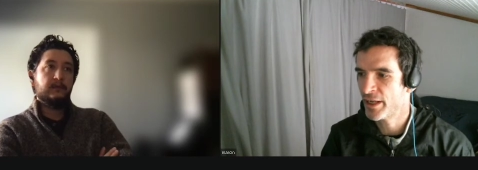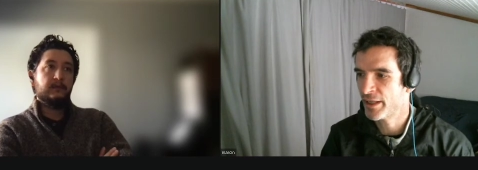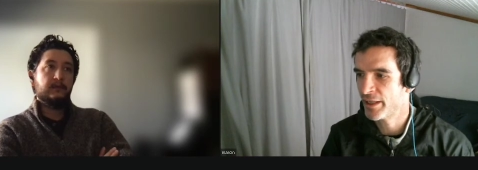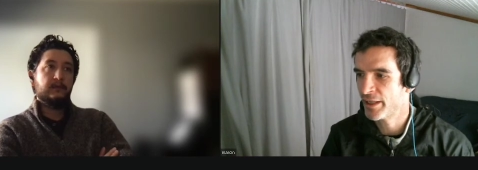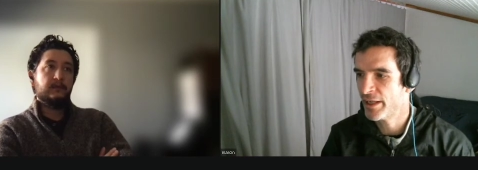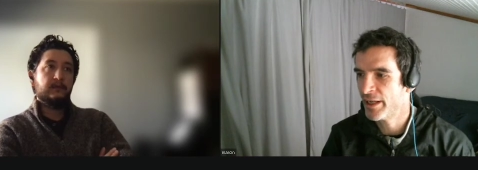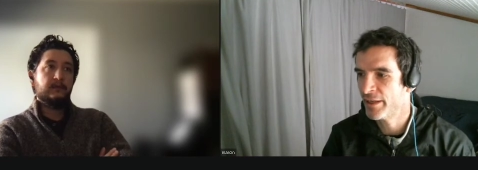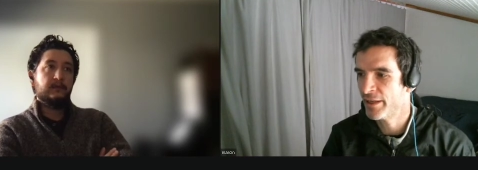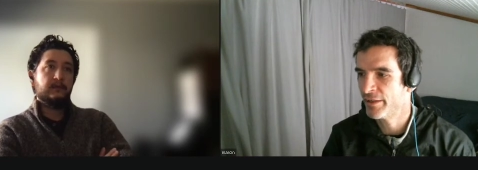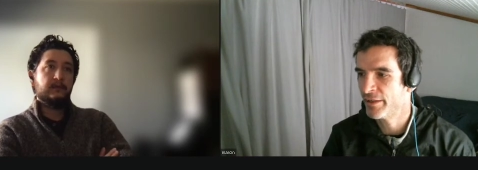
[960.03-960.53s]

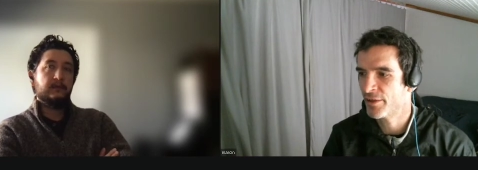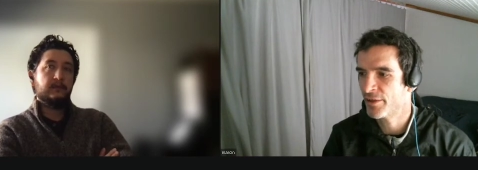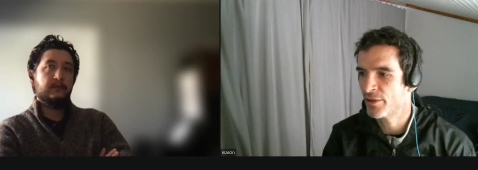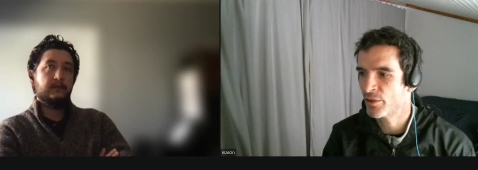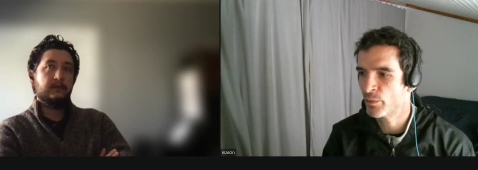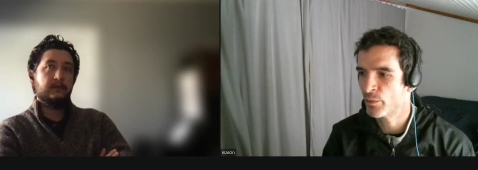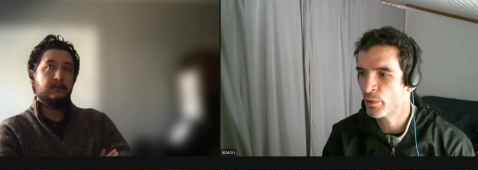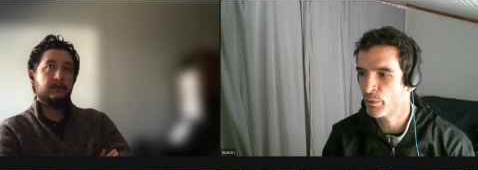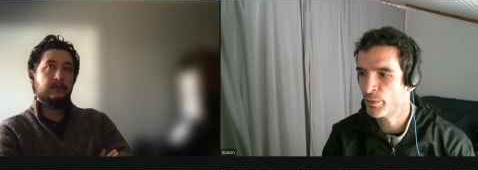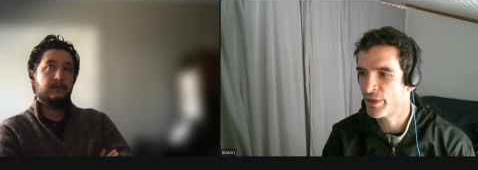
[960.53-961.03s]
Speaker 1: hey this
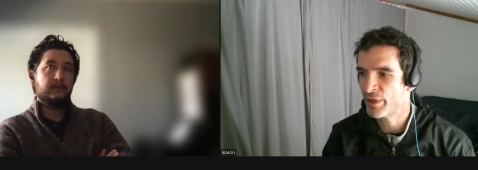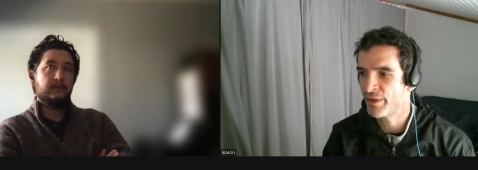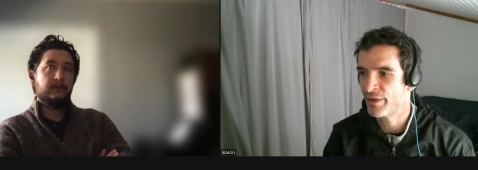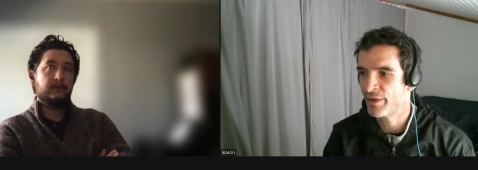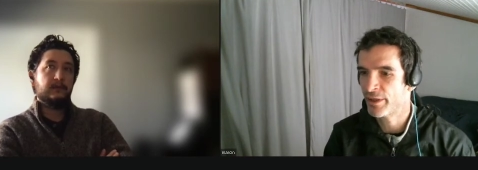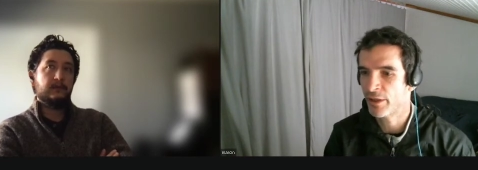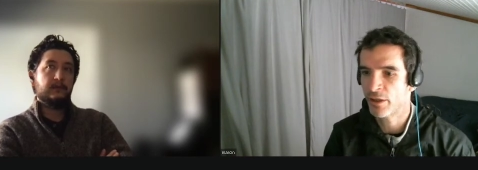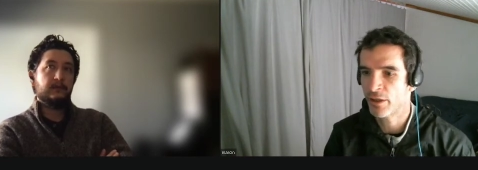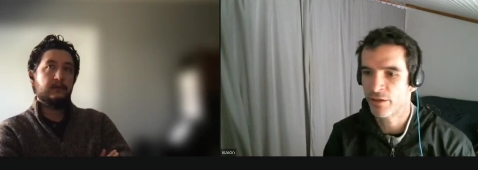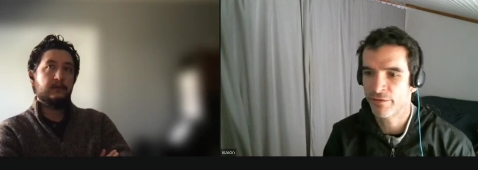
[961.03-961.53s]
is what we
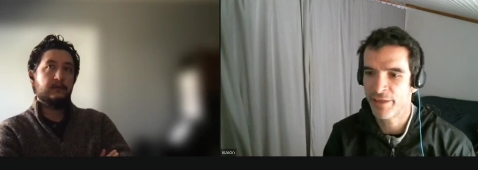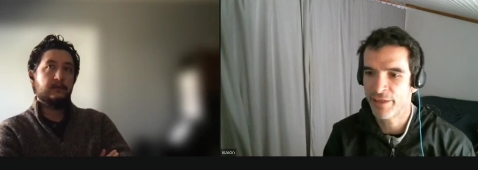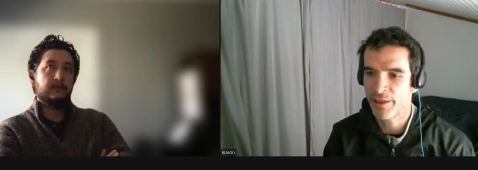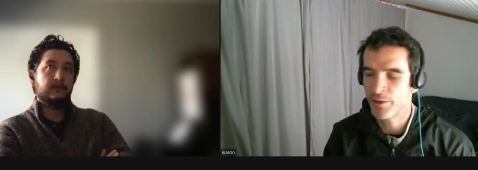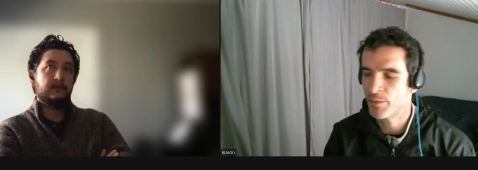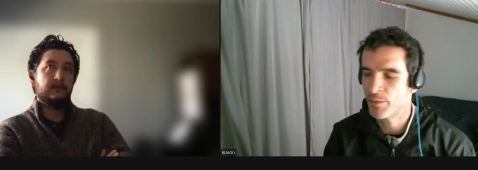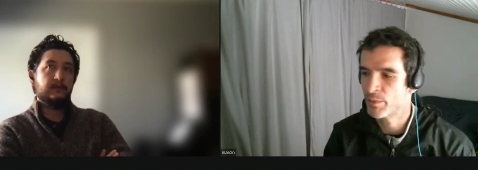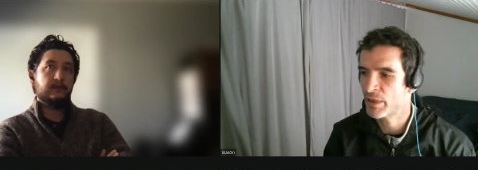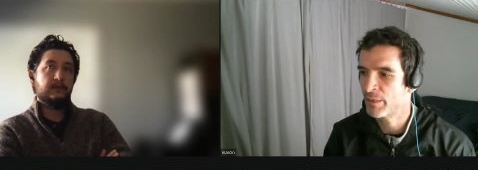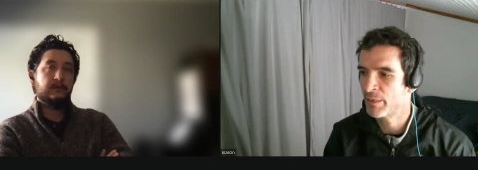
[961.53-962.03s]
think our
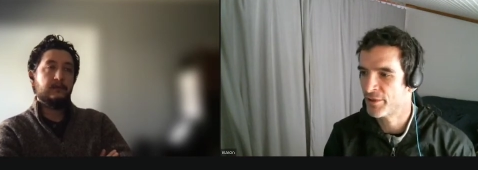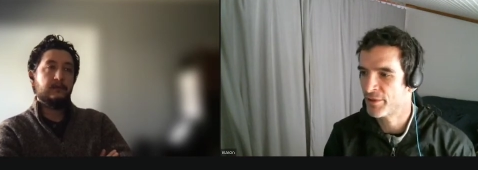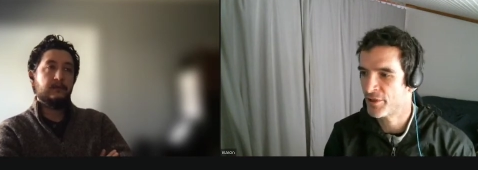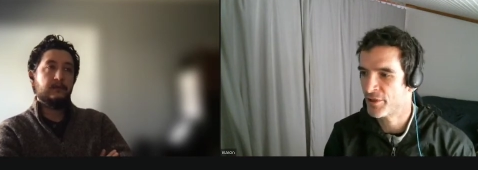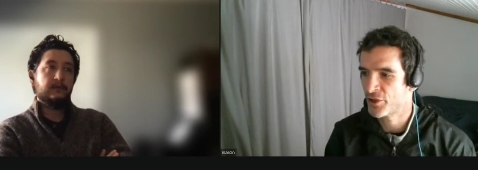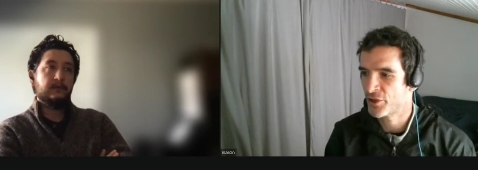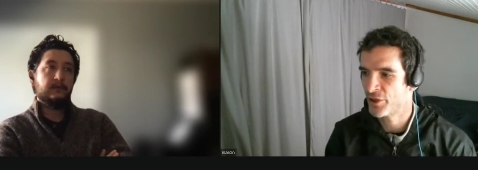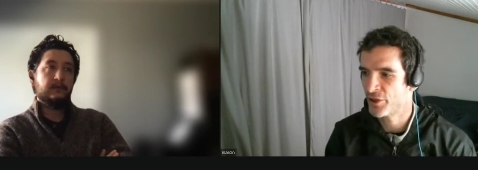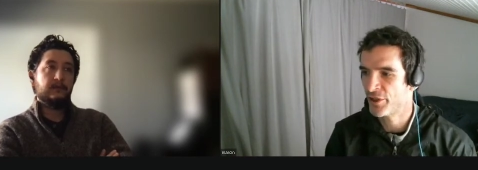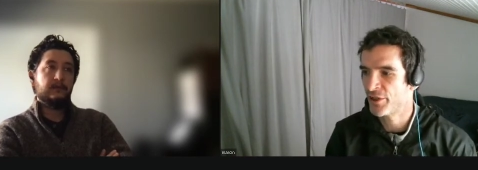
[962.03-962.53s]
value
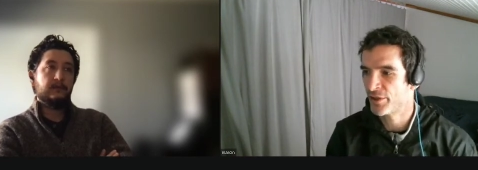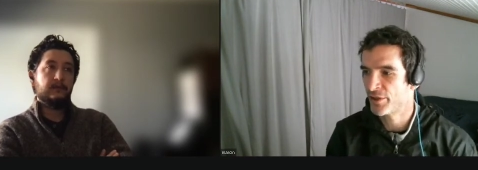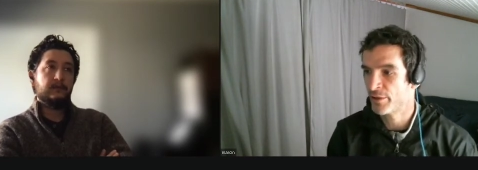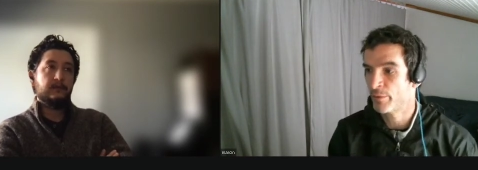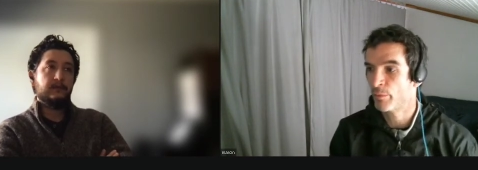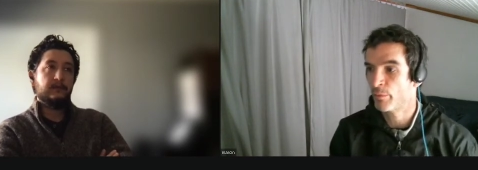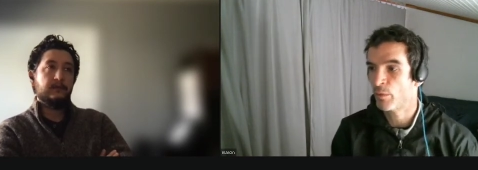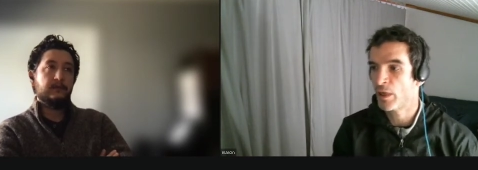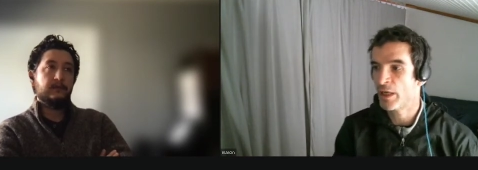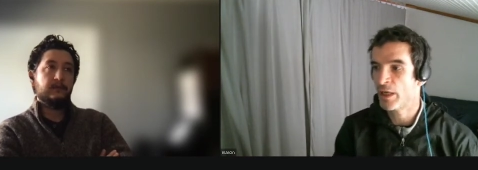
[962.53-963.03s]
proposition is
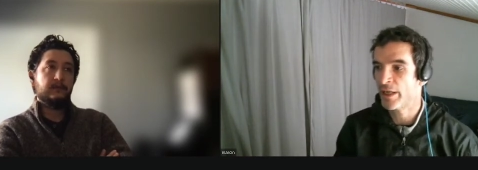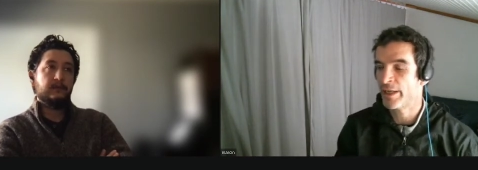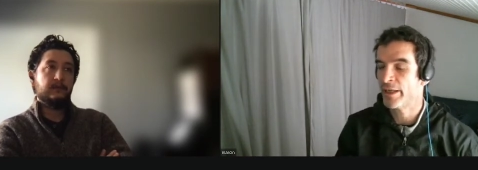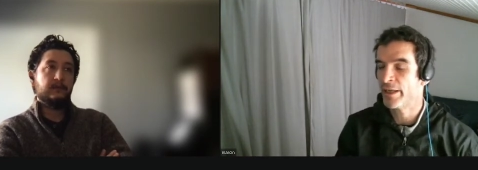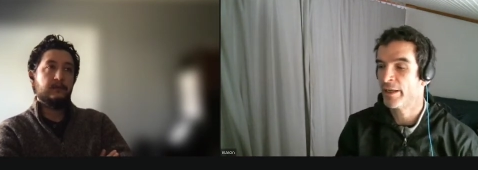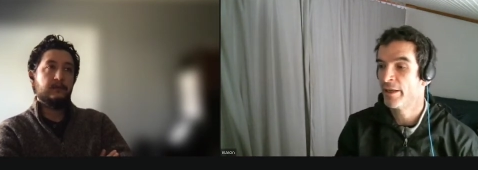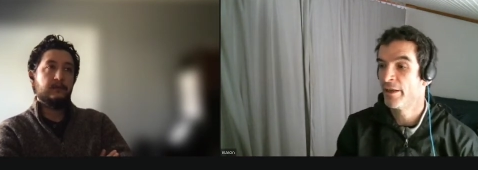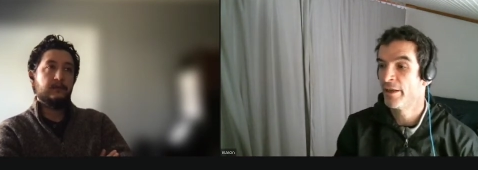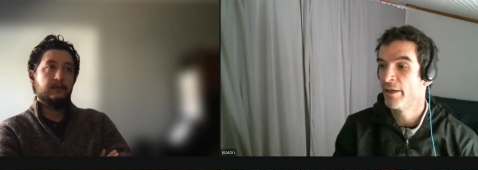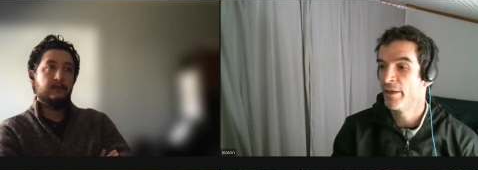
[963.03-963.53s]
and why
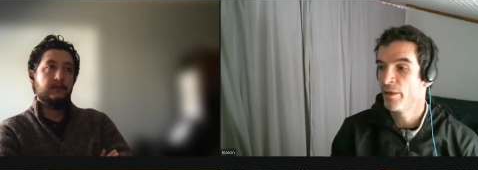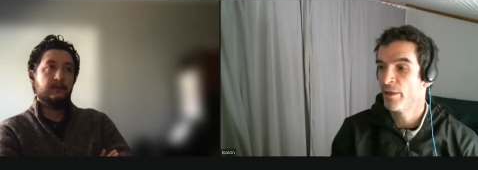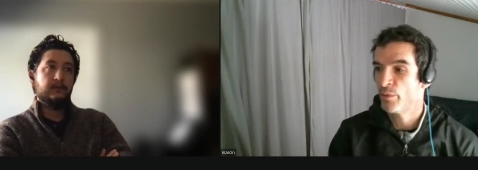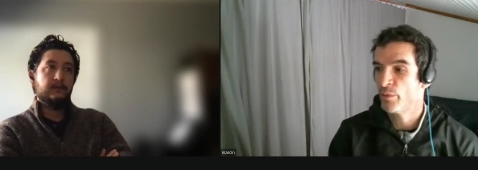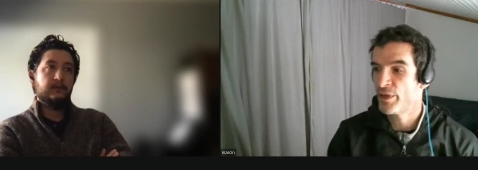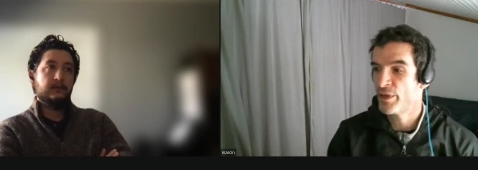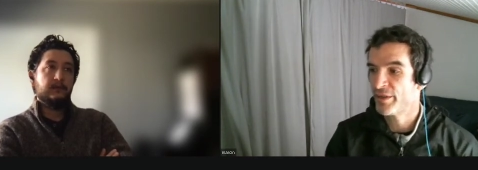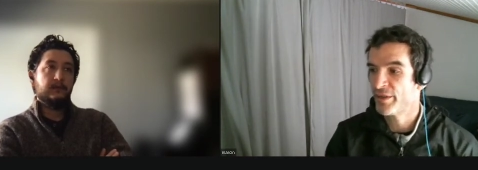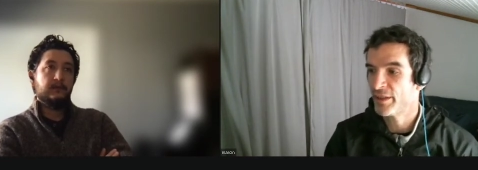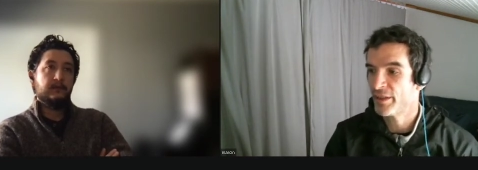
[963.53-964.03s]

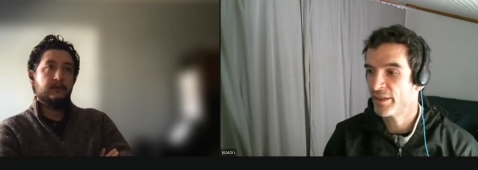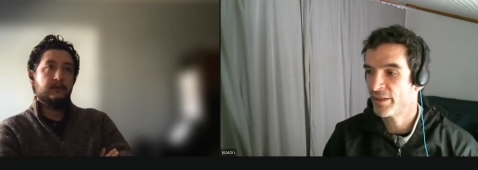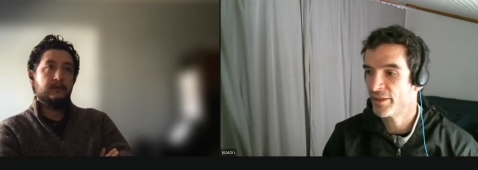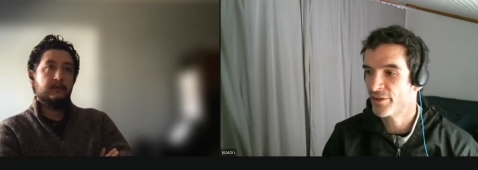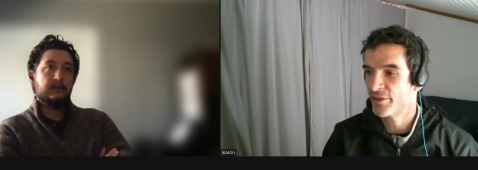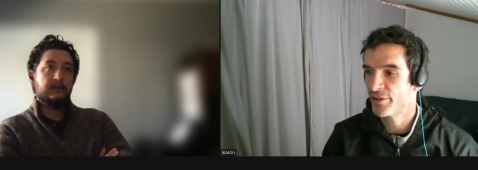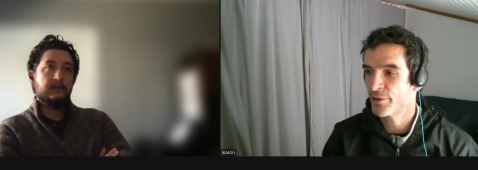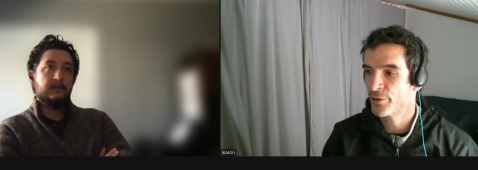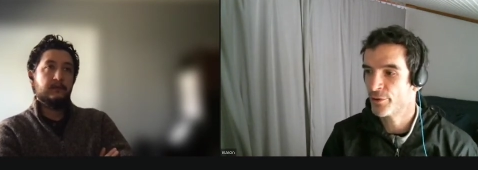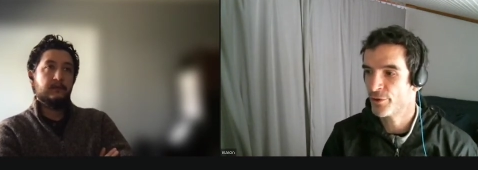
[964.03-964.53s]
we think
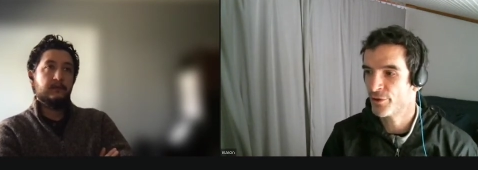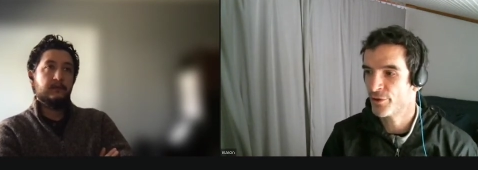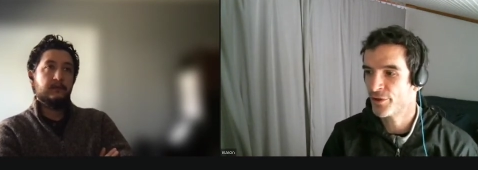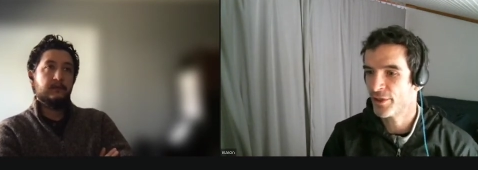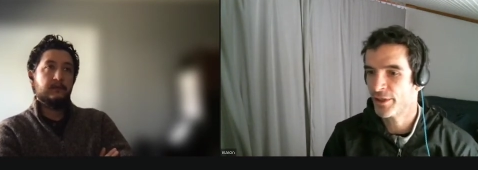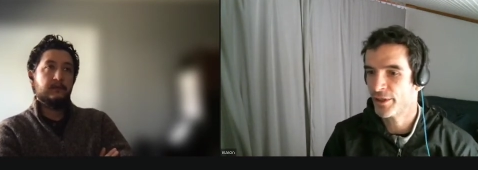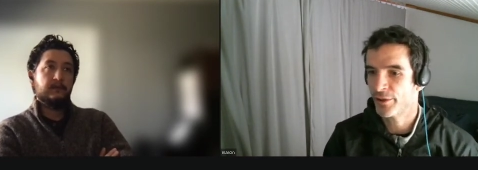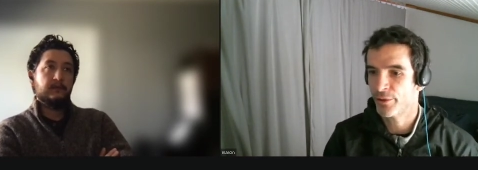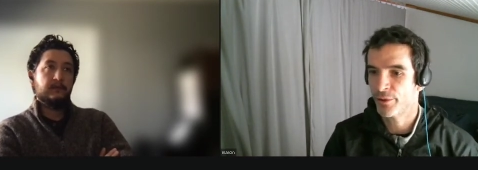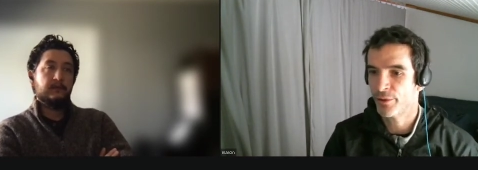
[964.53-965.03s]
that's
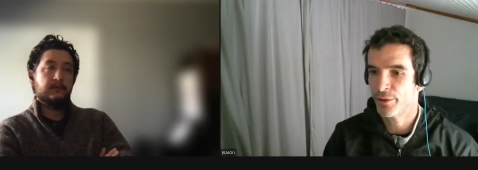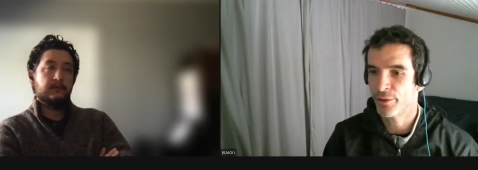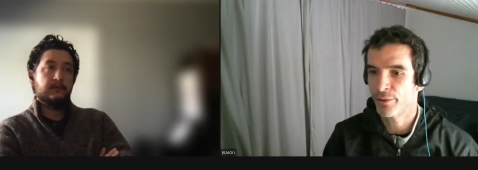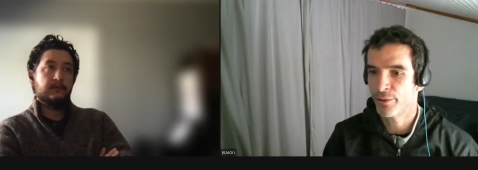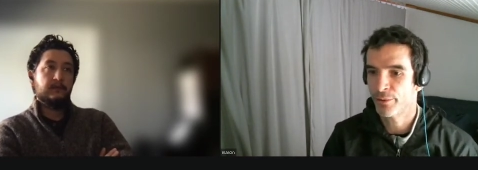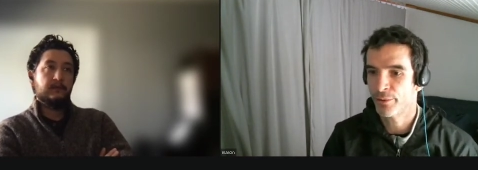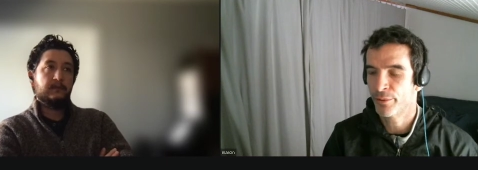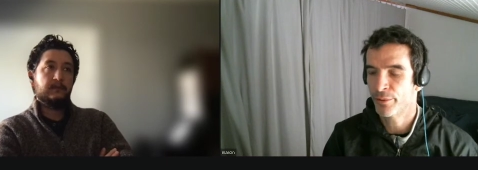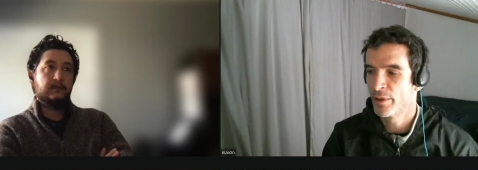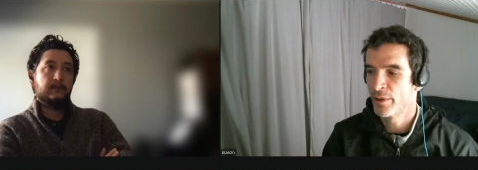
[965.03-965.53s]
interesting to
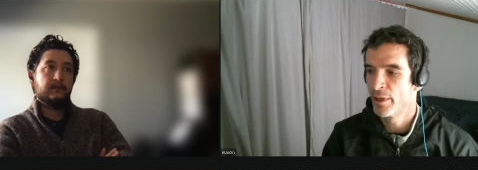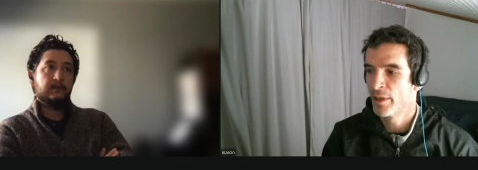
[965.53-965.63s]
you